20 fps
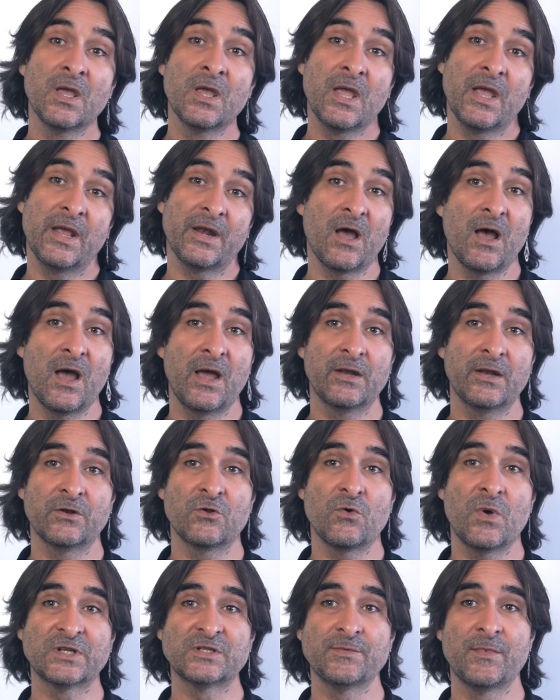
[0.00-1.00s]
In highland
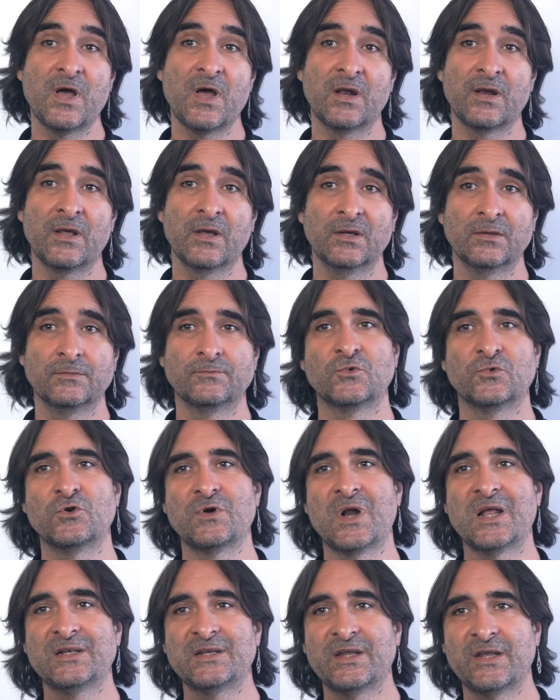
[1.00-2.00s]
Guatemala or
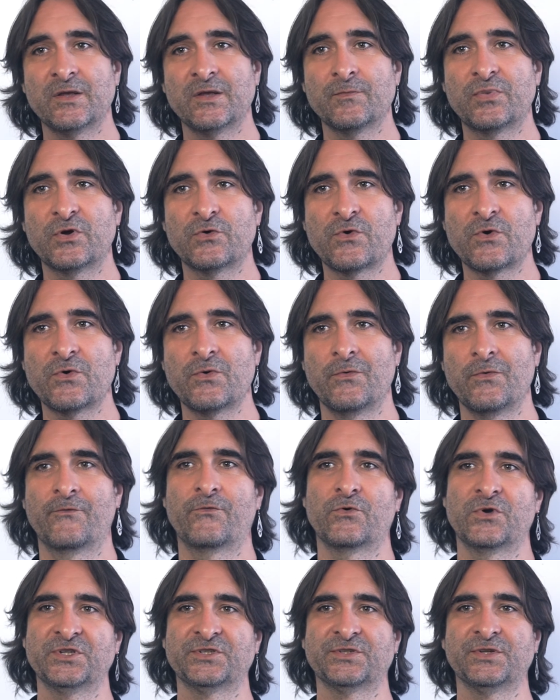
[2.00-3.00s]
Andean Peru,
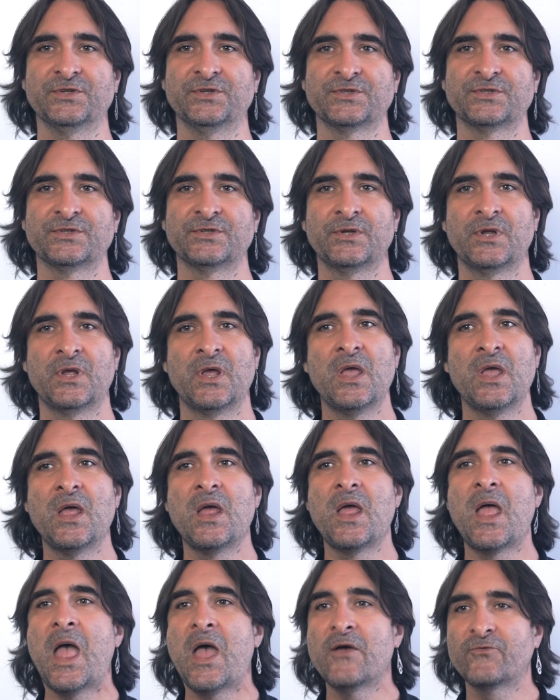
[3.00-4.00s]
for instance,
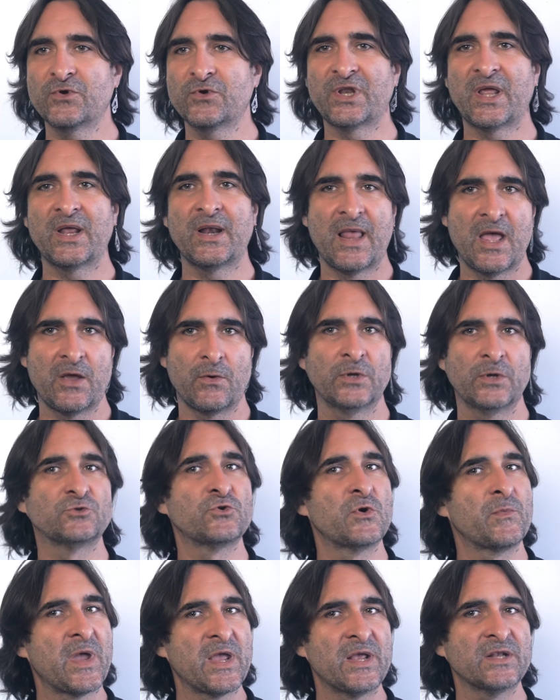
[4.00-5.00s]
everyday language
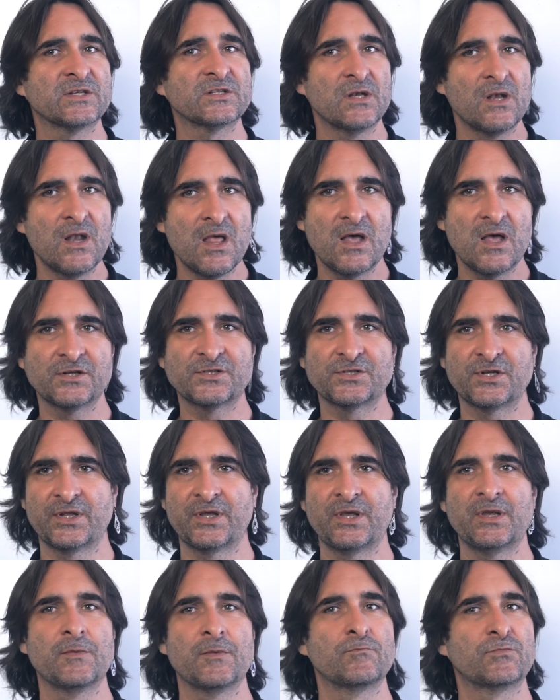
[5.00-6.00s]
remains
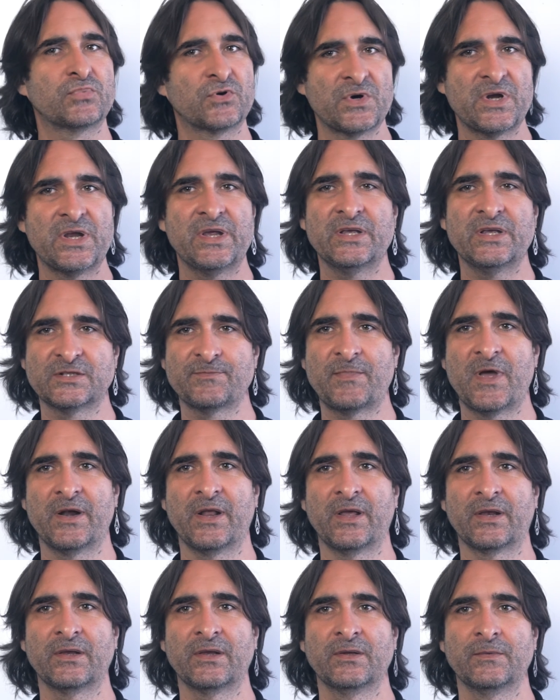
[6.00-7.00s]
largely
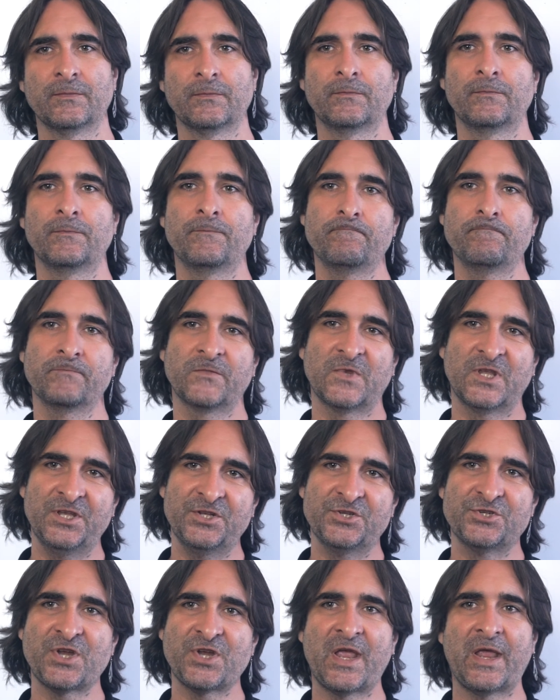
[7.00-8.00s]
pre-Hispanic,
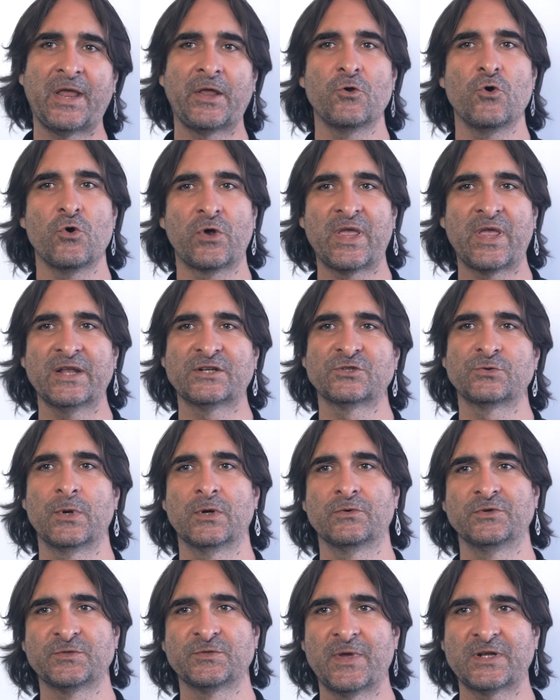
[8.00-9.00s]
Quiché or Quechua
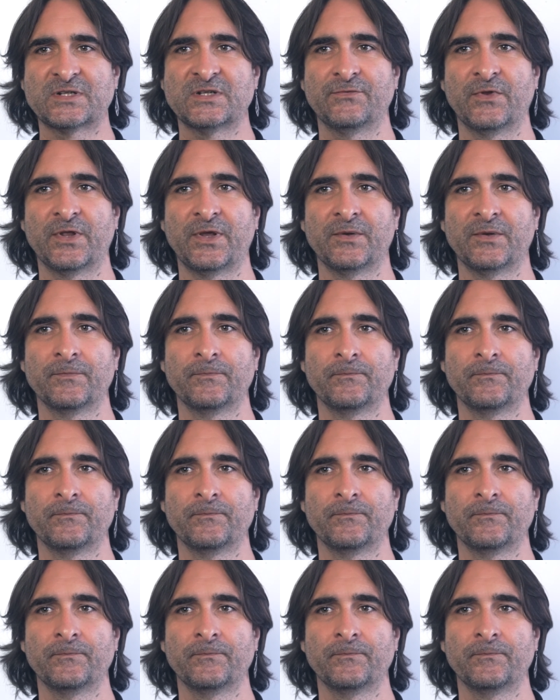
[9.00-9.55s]
respectively.